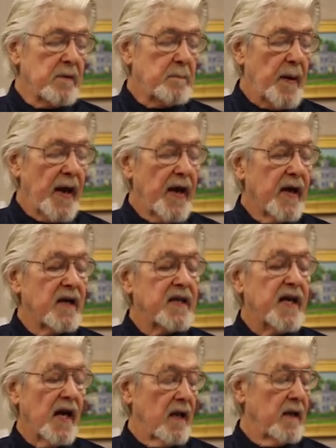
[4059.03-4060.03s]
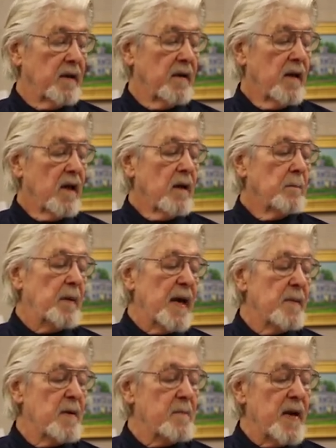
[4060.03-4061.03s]
and Peg are yelling.
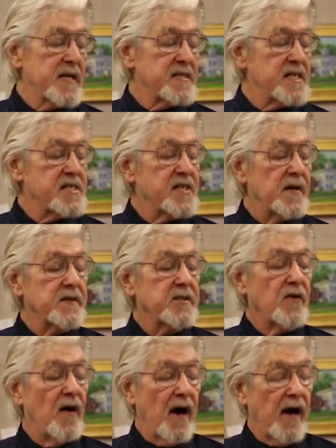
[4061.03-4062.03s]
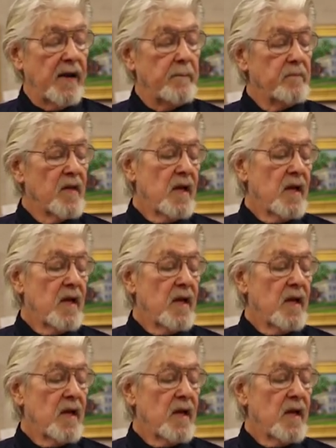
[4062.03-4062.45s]
Baby Maisie starts crying.